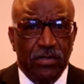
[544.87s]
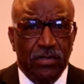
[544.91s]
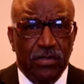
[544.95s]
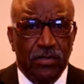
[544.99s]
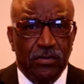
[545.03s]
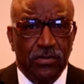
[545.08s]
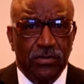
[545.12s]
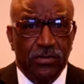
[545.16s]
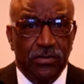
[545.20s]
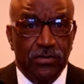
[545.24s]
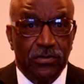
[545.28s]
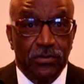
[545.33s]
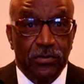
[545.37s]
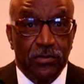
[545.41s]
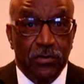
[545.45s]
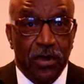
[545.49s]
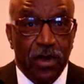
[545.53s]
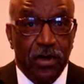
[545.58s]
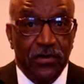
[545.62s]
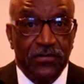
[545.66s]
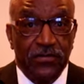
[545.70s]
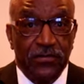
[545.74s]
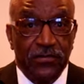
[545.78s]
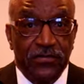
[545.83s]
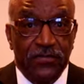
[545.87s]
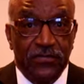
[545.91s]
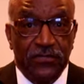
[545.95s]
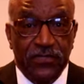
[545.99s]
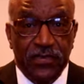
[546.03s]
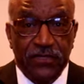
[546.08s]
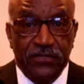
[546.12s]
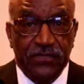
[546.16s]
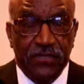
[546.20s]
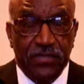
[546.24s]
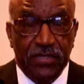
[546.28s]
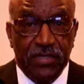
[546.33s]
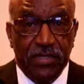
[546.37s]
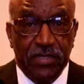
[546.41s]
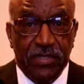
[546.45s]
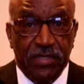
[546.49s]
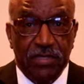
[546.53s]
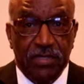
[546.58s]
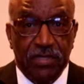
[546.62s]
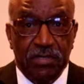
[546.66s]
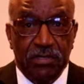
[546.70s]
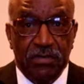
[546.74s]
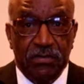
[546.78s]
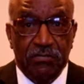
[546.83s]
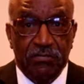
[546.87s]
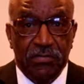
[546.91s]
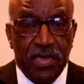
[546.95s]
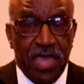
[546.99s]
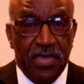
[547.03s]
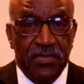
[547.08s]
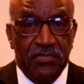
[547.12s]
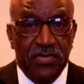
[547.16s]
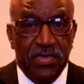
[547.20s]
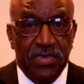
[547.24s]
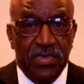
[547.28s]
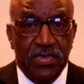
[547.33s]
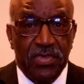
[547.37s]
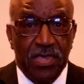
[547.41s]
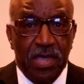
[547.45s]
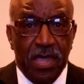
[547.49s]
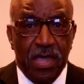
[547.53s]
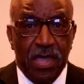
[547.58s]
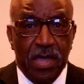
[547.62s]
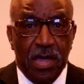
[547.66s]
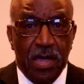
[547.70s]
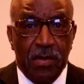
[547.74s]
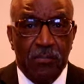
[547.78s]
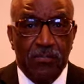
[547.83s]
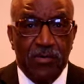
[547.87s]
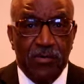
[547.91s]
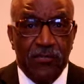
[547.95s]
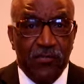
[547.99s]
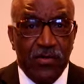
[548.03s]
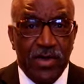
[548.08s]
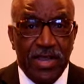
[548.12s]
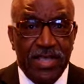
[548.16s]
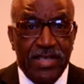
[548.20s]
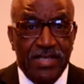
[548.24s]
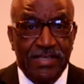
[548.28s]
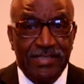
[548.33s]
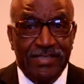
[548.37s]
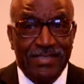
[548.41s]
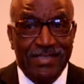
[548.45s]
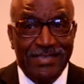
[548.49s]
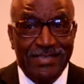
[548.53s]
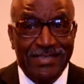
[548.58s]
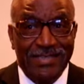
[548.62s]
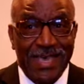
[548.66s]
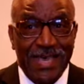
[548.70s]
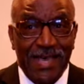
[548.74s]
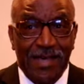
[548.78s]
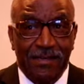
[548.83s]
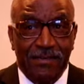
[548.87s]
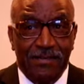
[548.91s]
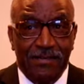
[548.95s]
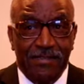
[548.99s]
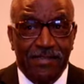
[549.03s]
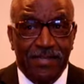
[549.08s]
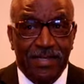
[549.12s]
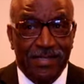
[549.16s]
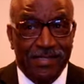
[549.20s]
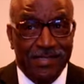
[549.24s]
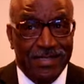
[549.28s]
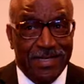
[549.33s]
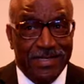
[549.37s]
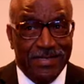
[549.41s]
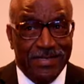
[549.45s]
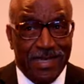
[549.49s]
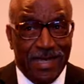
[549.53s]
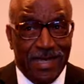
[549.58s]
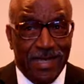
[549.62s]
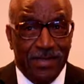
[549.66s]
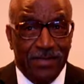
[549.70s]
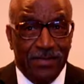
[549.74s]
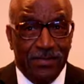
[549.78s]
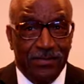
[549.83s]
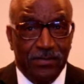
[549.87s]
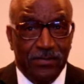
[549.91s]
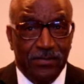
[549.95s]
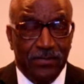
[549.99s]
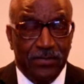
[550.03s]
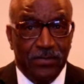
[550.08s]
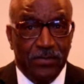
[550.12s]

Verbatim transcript: to 150, maybe Marines and sailors at that time.